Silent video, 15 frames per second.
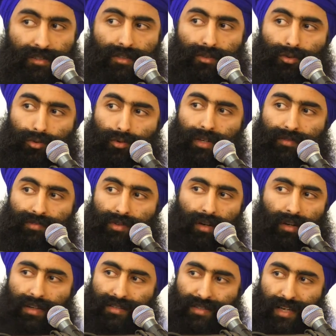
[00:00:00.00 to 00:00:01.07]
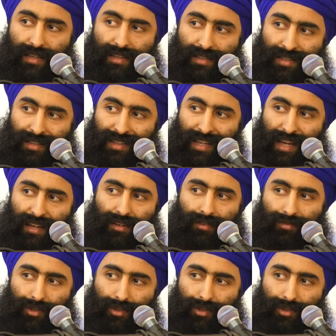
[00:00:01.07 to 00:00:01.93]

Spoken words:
the Guru gives you, and I say this at the end of,